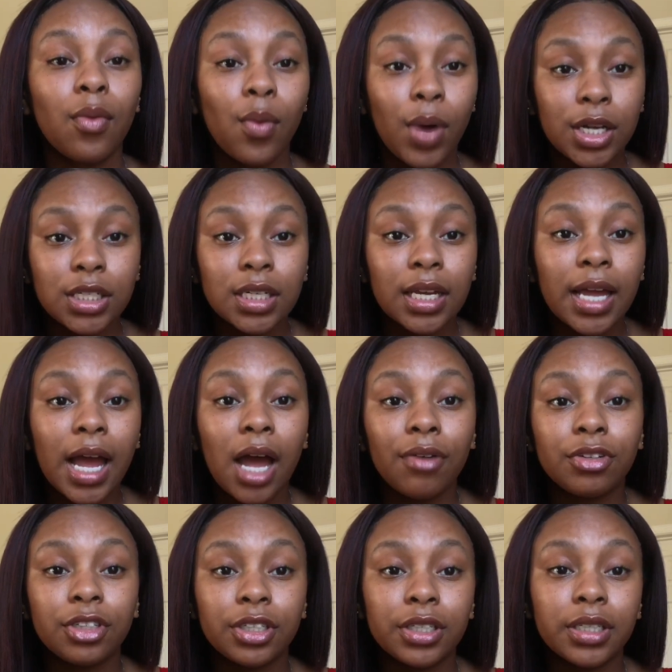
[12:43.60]
washing it
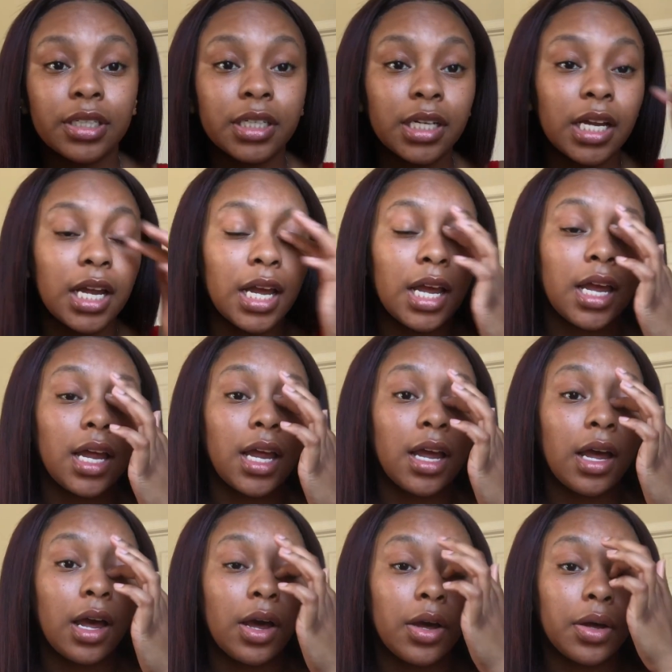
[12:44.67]
after,
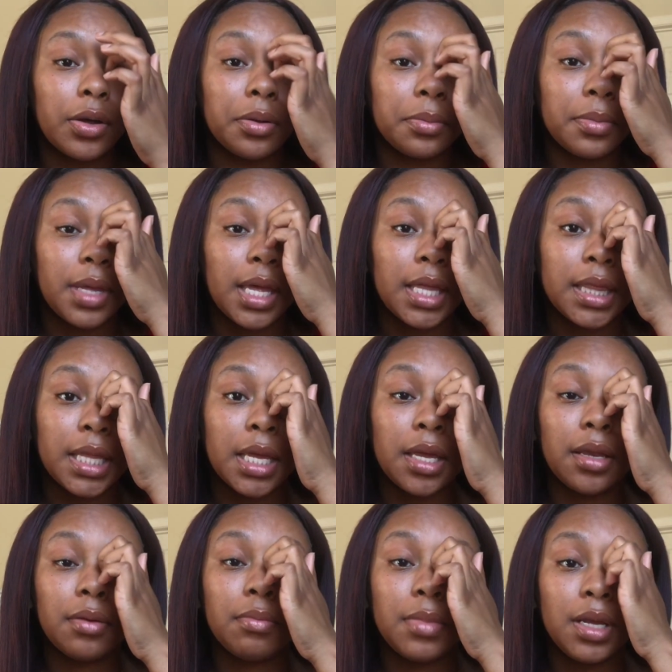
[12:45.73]
and
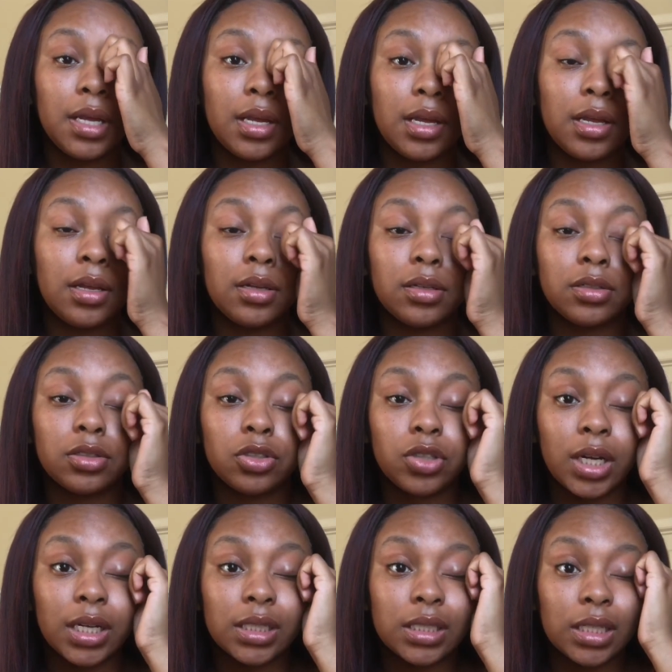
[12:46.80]
then me
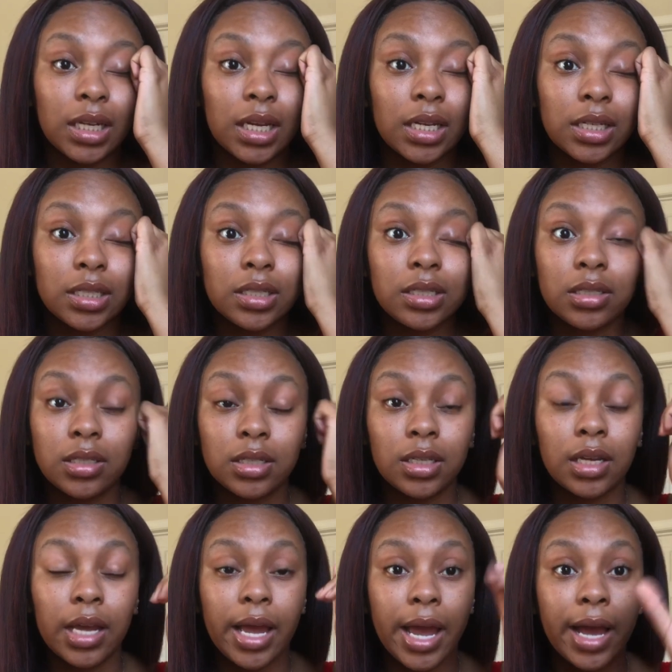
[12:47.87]
trying to get it
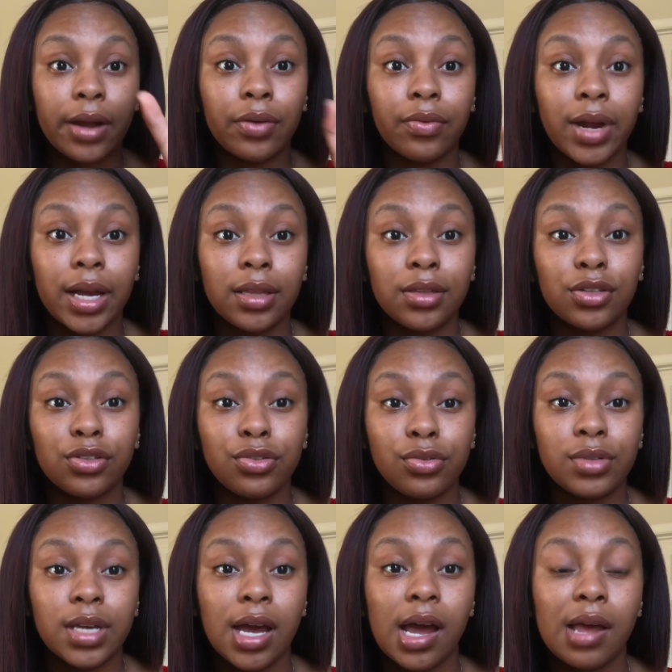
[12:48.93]
to act right the
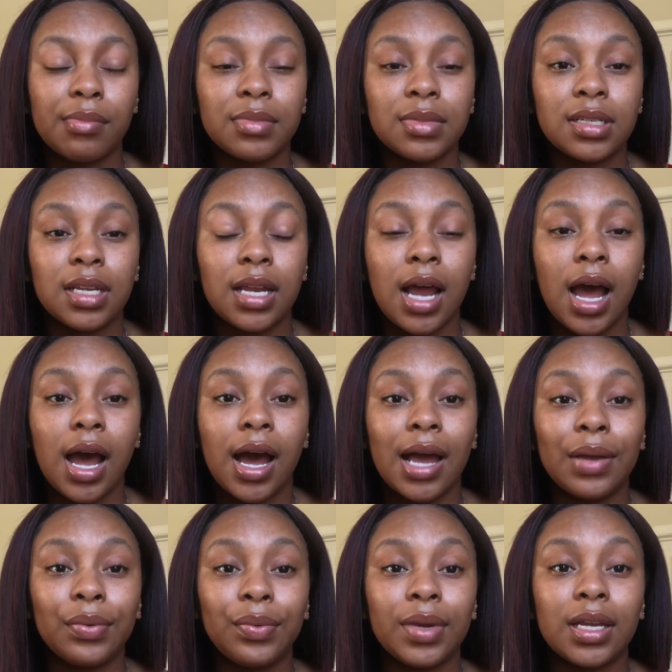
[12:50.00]
2 times that
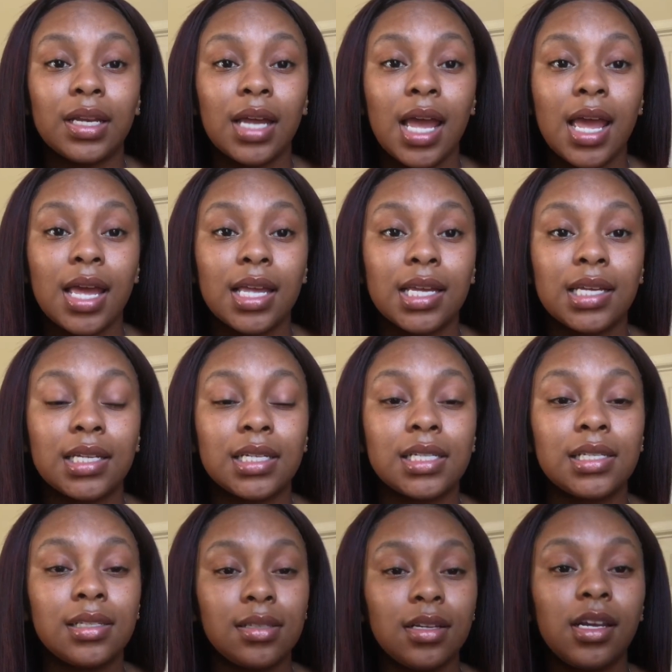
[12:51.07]
I went and
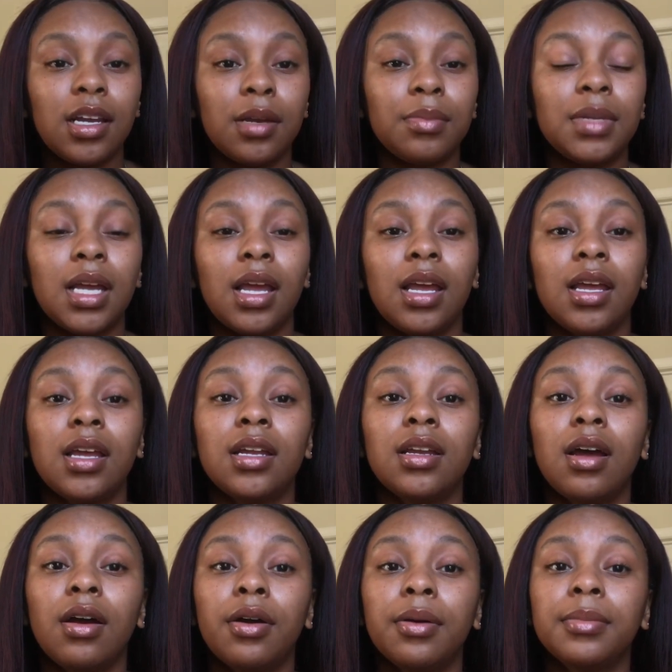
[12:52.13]
steamed
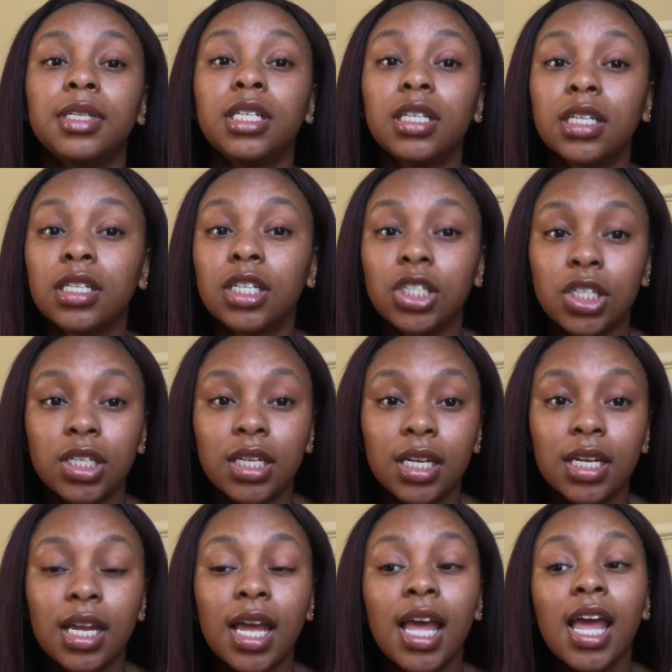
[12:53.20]
and deconditioned
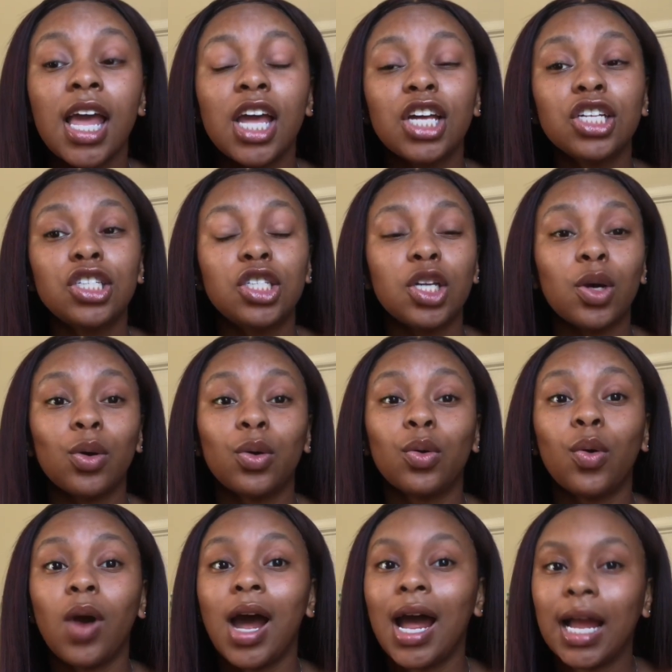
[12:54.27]
it.
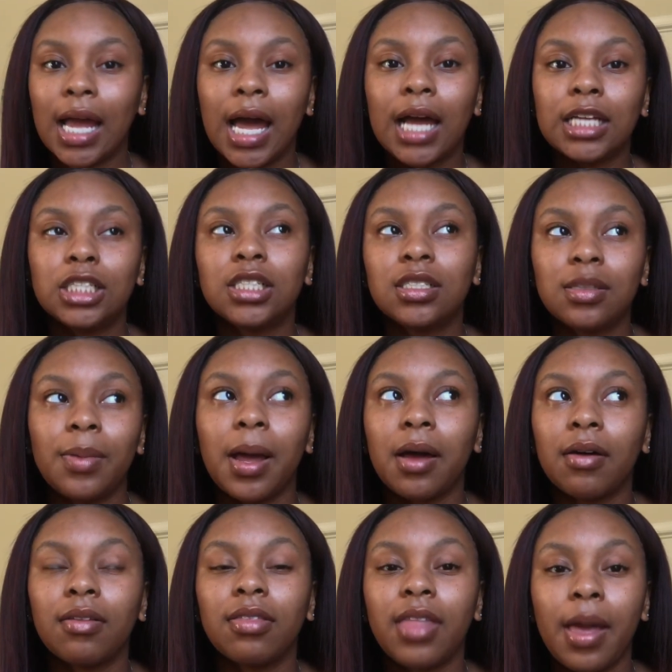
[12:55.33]
So I got just
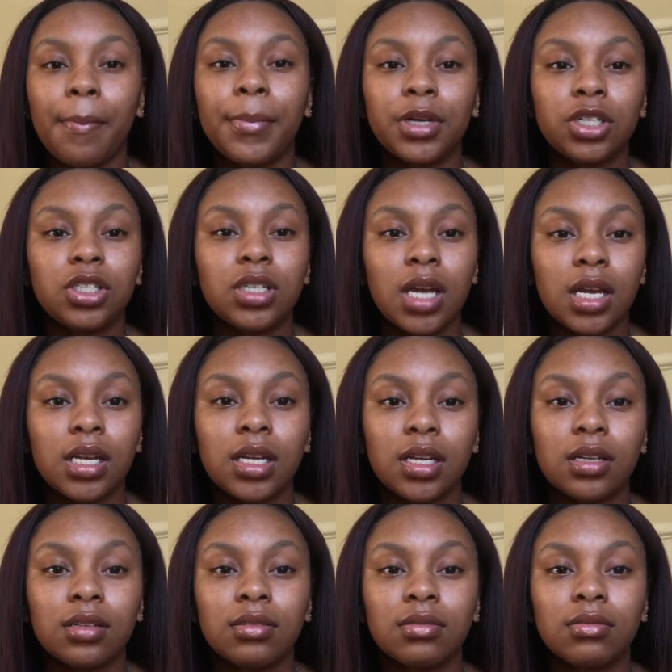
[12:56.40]
about that much
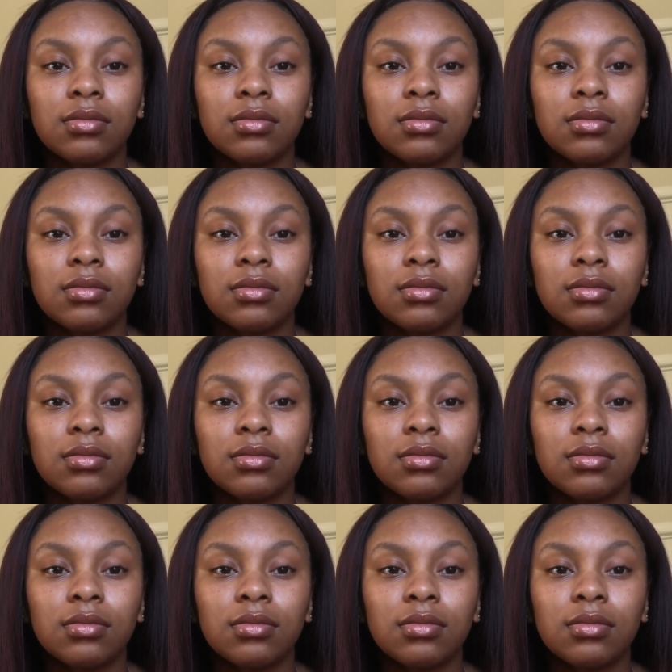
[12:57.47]
shedding